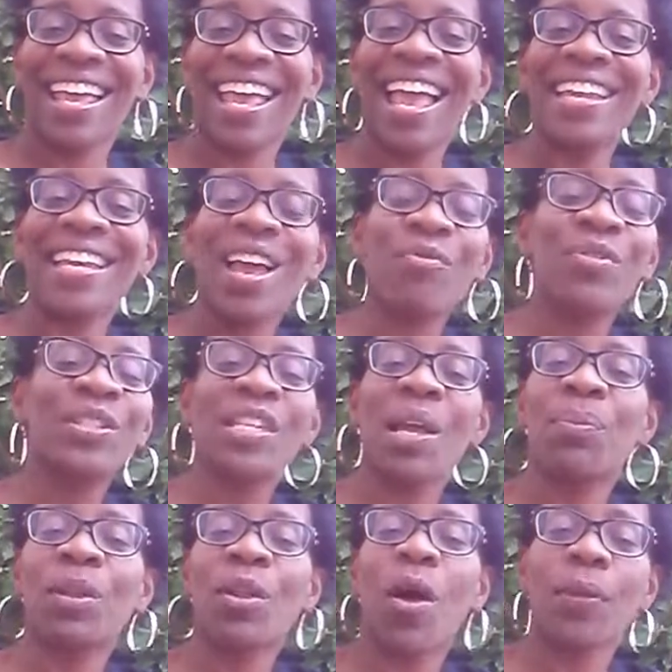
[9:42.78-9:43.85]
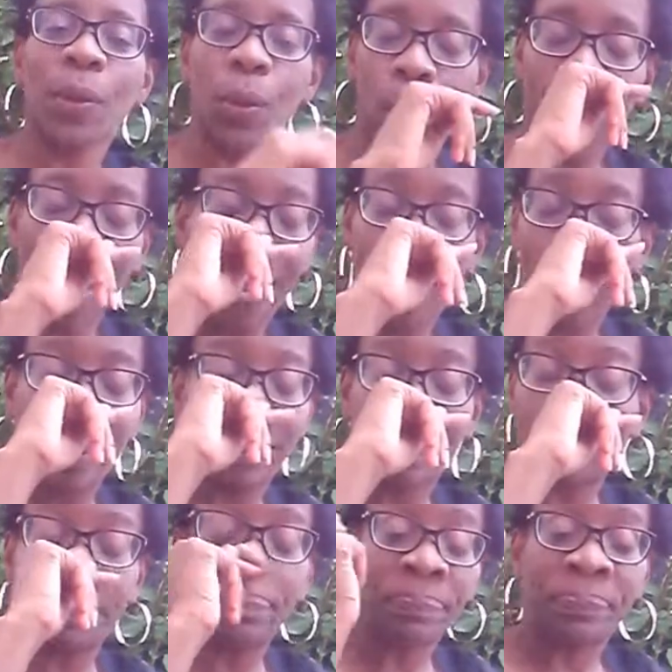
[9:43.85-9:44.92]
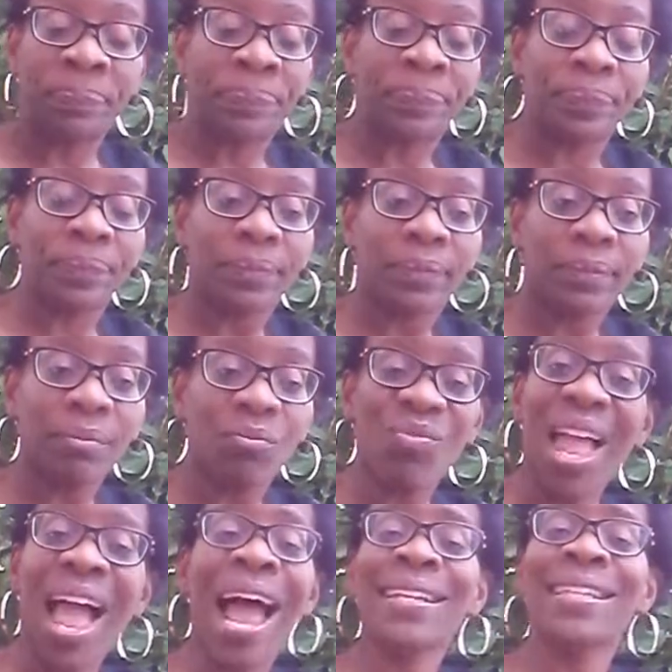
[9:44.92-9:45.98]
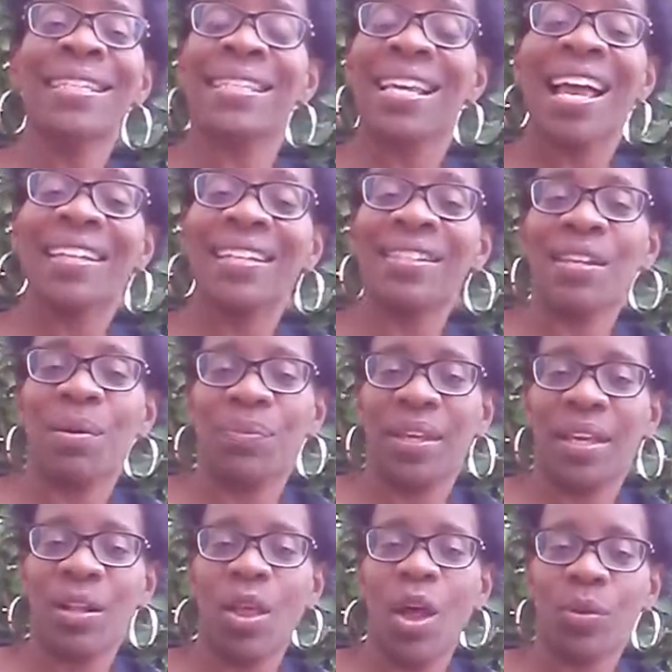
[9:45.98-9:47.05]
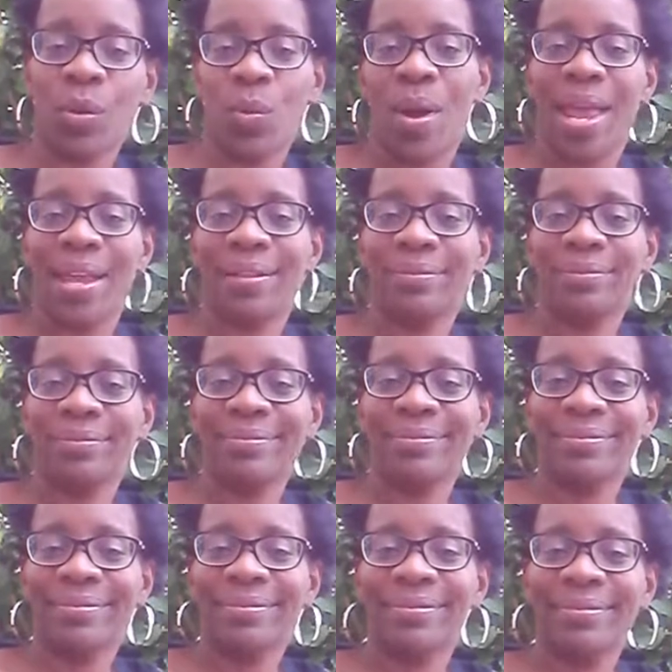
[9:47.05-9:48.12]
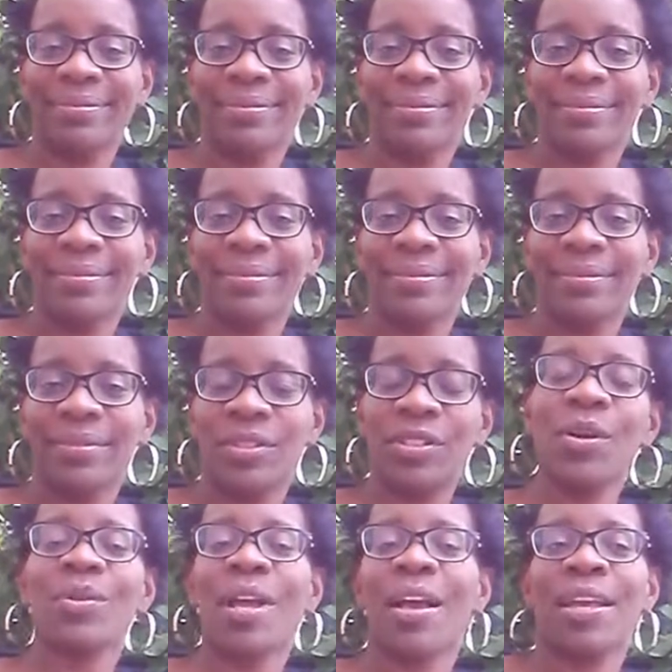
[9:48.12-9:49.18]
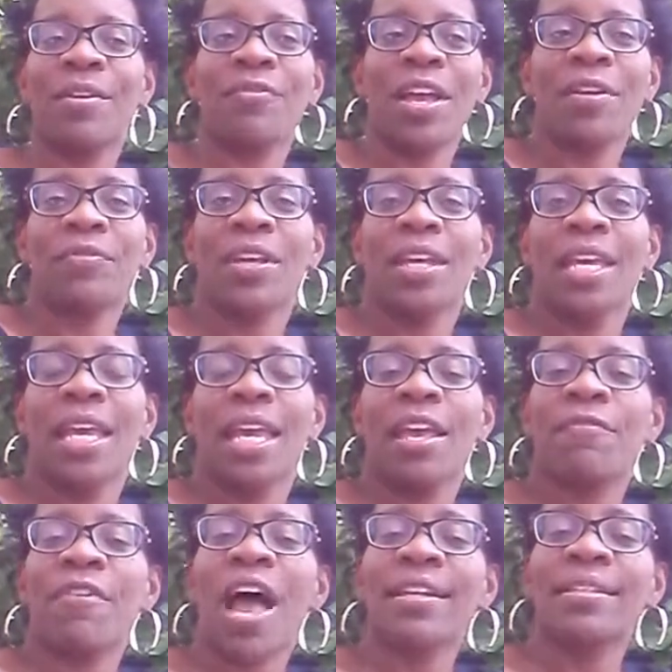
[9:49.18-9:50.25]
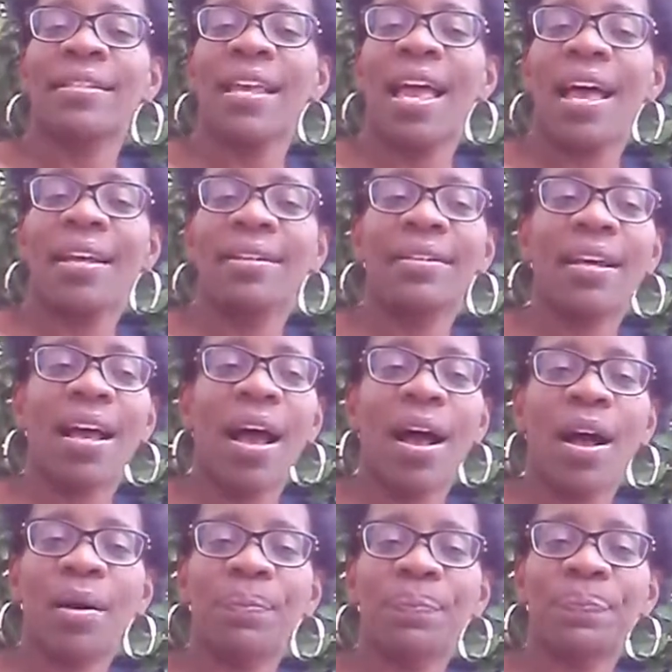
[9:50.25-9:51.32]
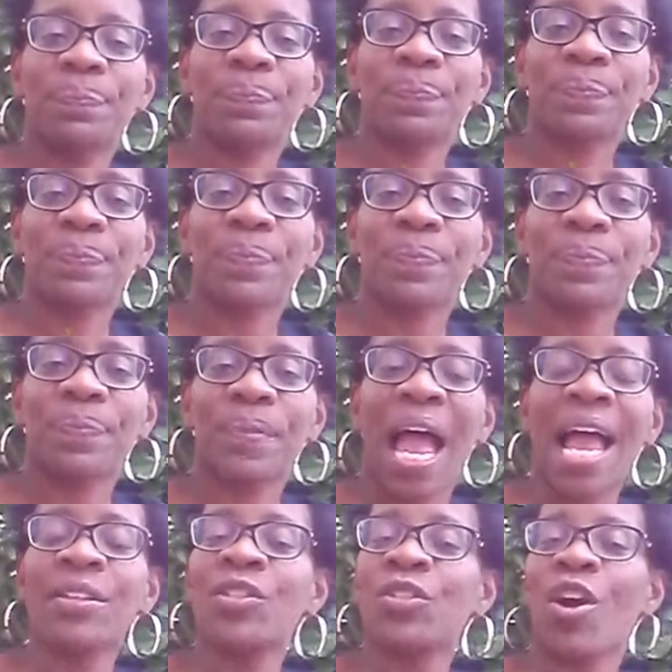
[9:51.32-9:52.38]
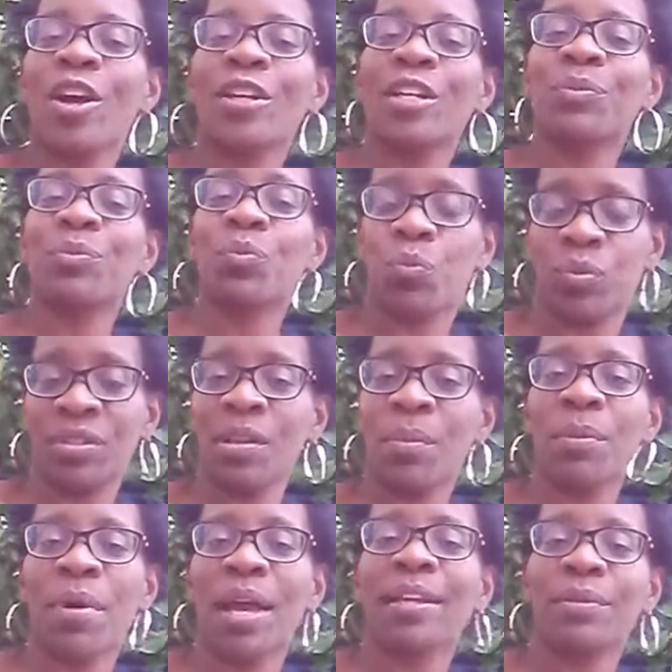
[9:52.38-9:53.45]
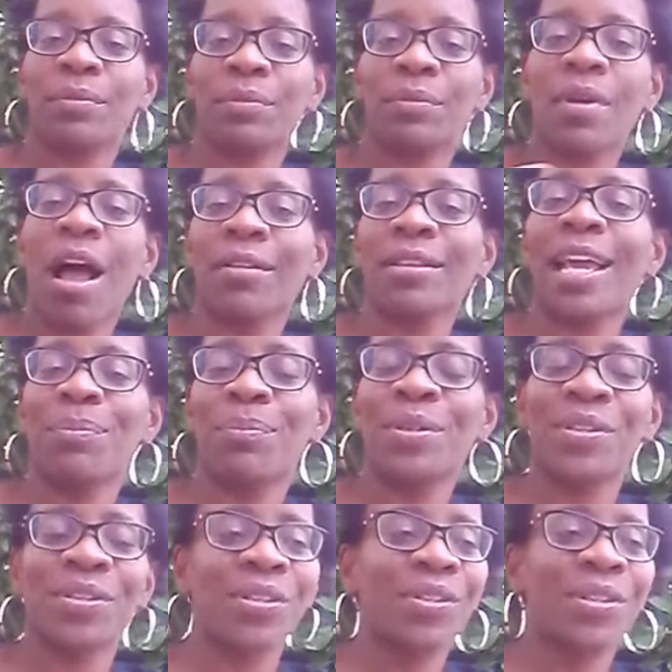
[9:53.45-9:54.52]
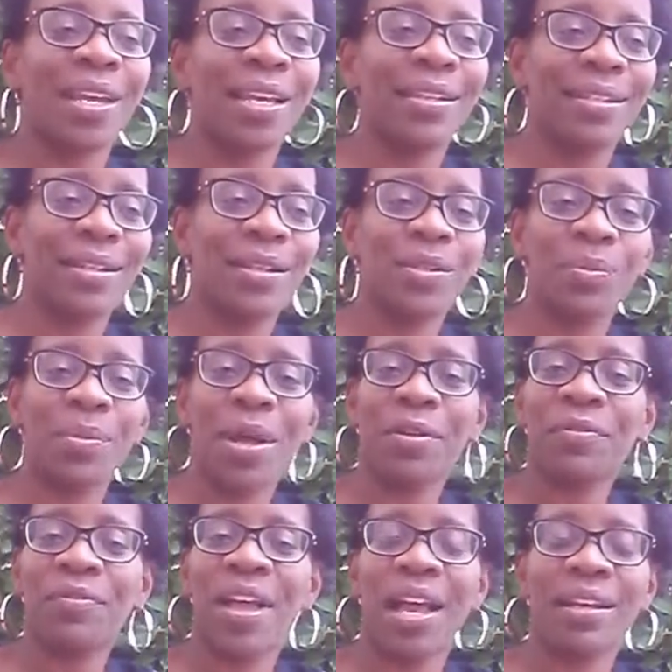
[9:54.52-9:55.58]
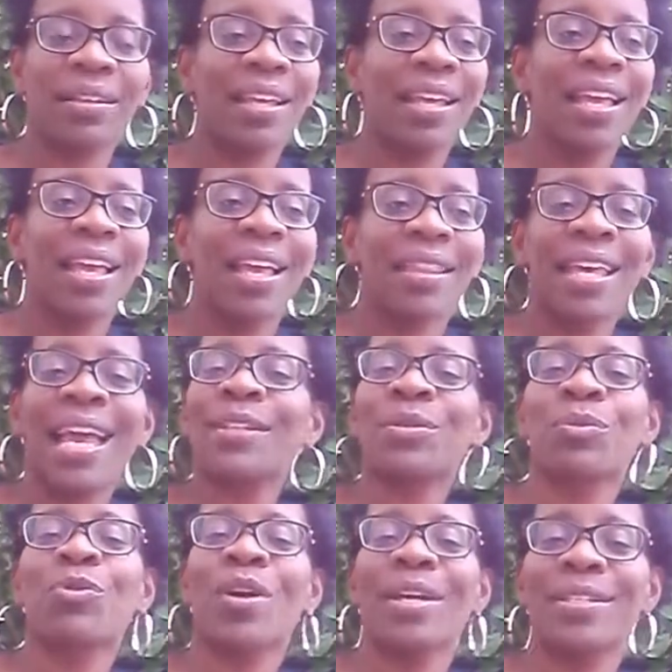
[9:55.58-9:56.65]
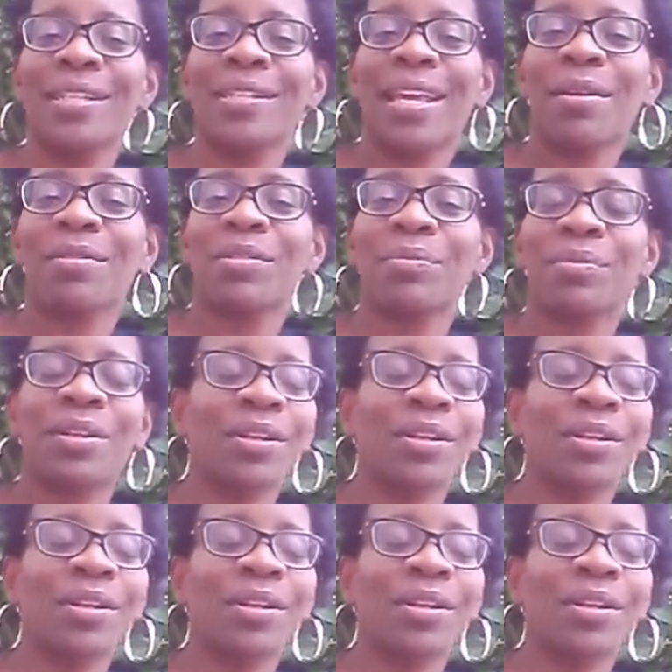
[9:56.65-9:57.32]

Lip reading: And every step along the way, I decided something along the way. So now, if I said, I started some of my online businesses that I did, as a matter of fact, they had some crazy names,